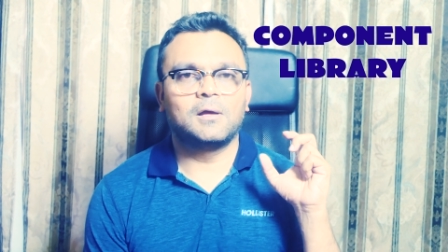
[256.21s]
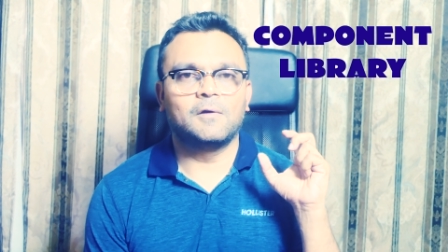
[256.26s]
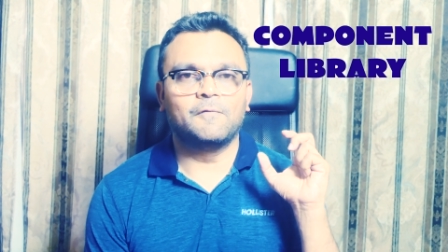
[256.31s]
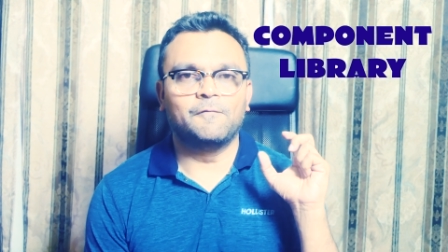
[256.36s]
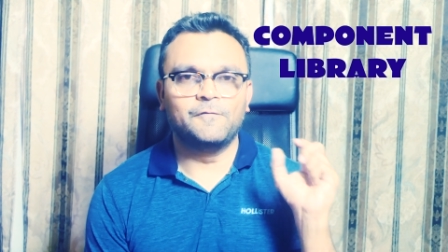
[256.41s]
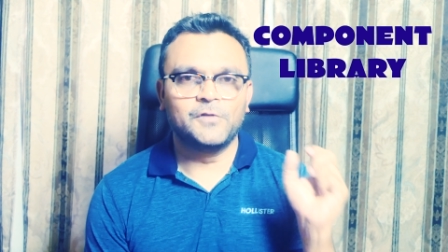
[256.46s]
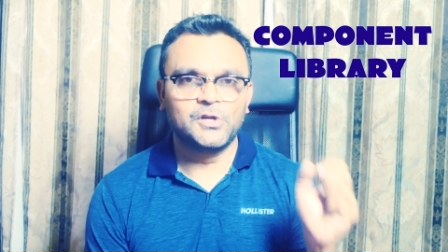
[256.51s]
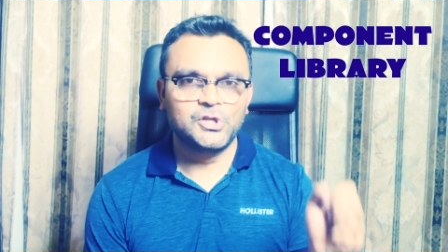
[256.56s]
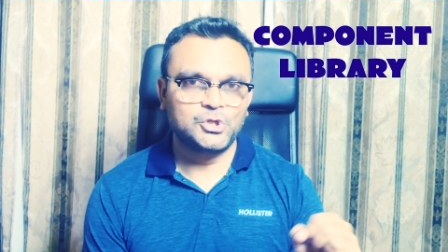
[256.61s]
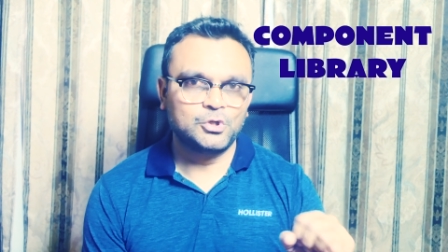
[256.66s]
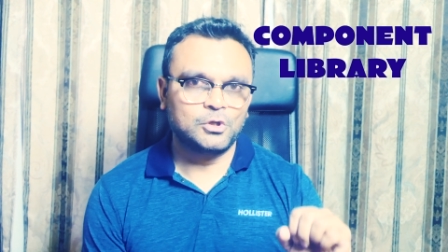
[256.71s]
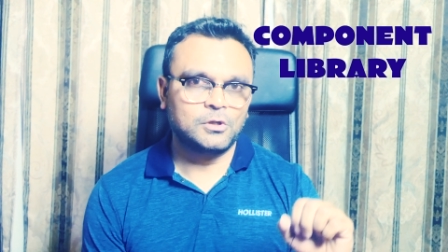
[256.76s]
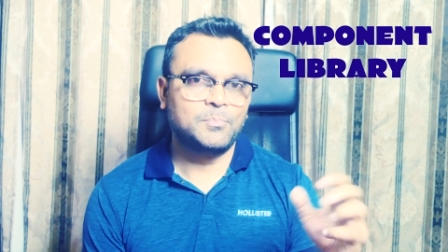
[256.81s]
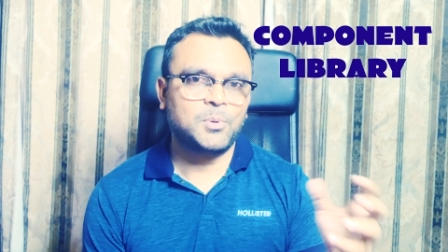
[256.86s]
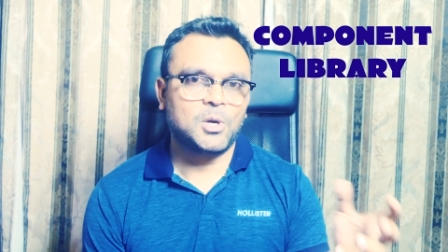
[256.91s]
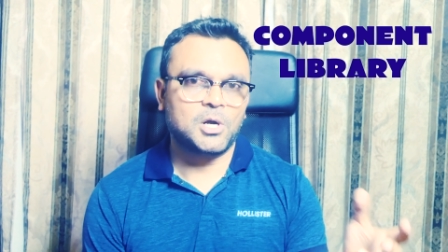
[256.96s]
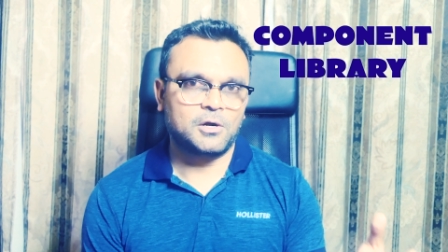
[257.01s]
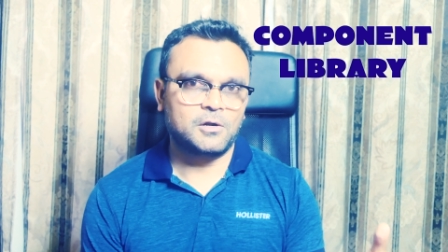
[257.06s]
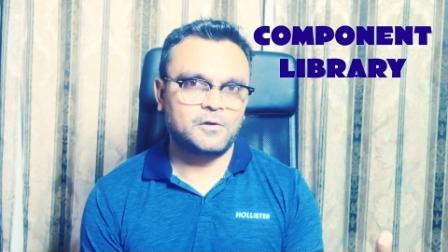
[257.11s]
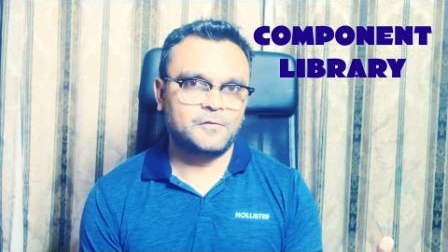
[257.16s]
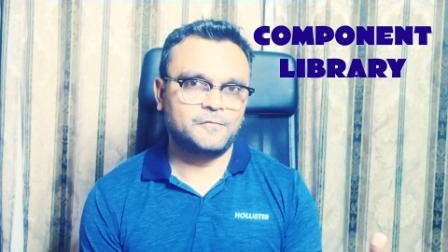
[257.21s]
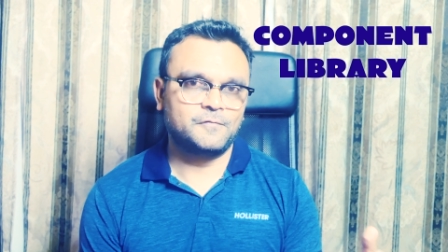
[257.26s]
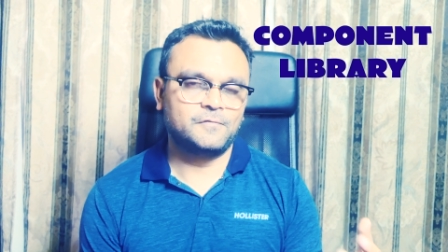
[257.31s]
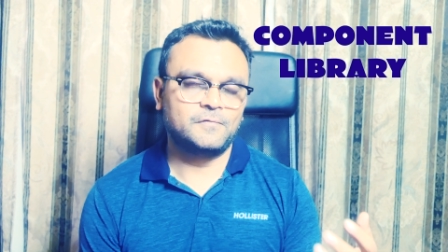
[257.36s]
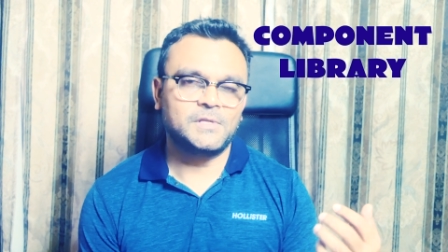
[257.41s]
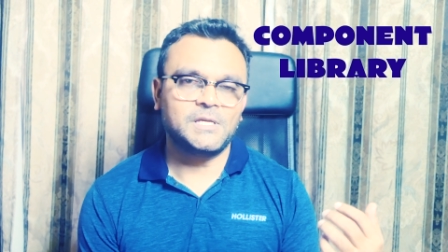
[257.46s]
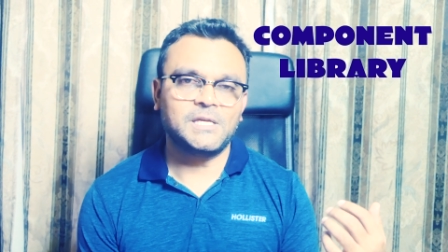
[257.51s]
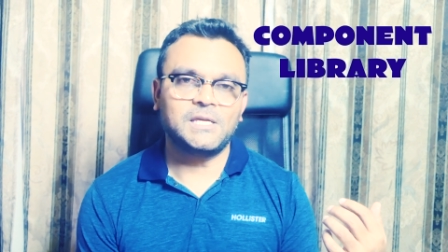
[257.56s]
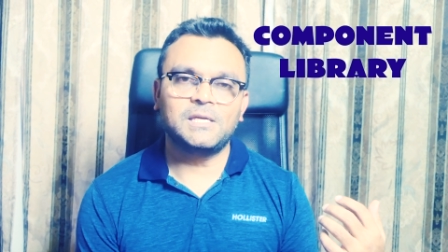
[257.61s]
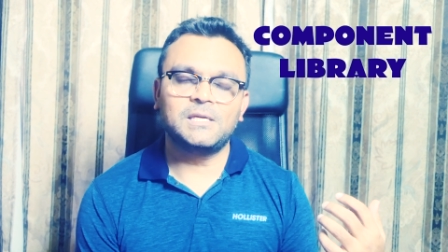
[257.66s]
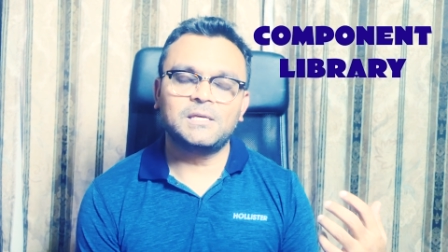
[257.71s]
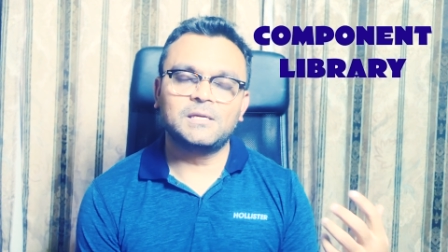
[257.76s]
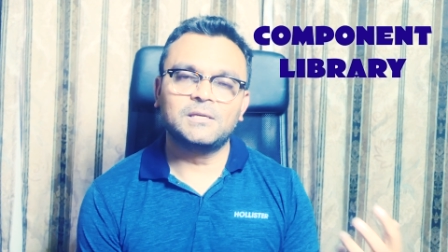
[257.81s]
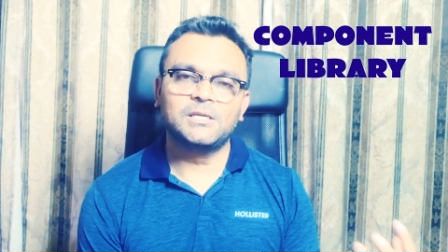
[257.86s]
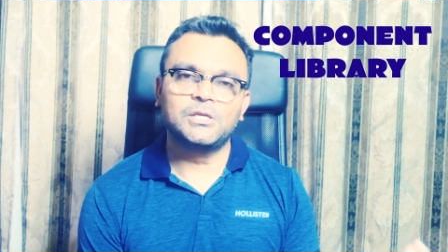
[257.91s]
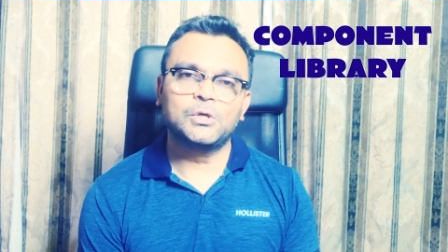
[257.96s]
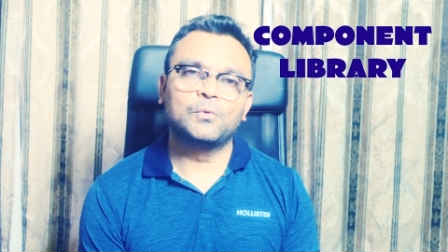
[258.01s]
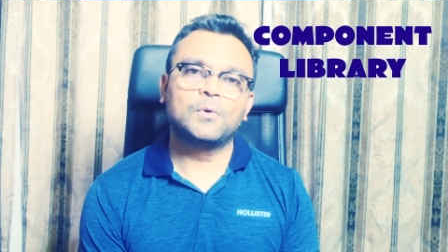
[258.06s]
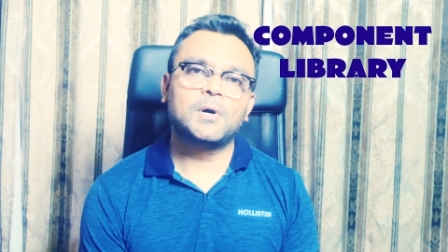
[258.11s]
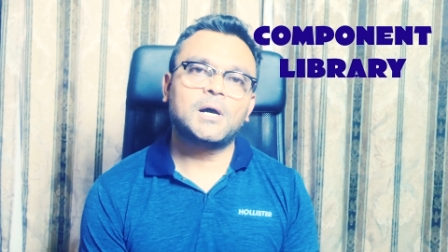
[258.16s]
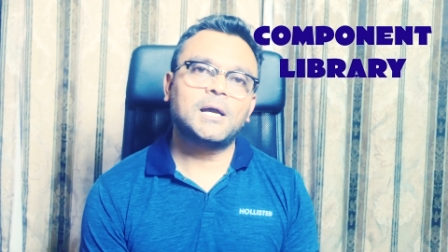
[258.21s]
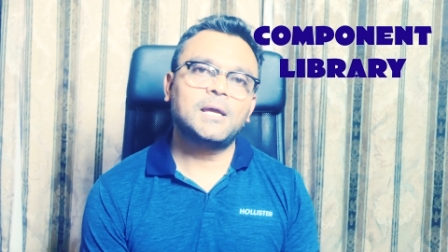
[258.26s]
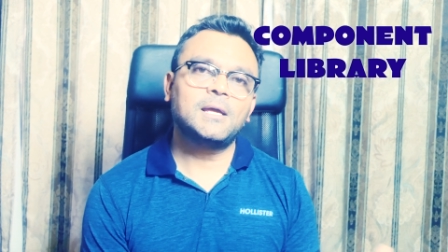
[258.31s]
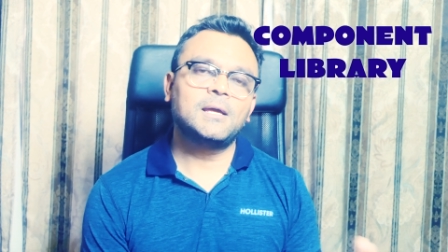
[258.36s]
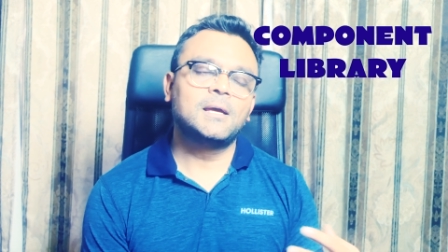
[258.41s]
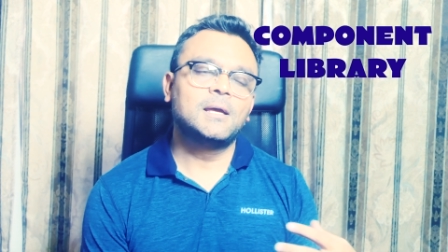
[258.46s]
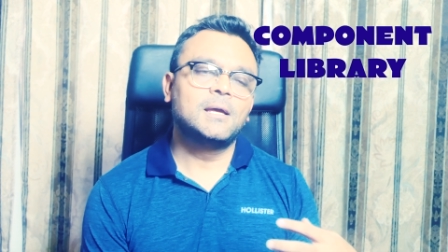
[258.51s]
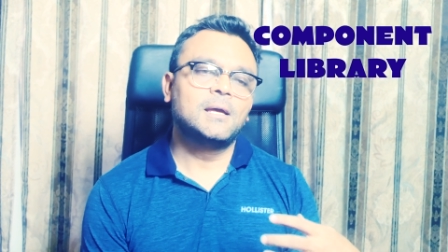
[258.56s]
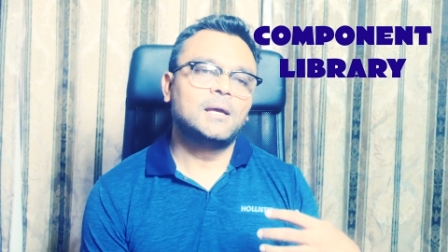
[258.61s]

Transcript: visual part of the U I.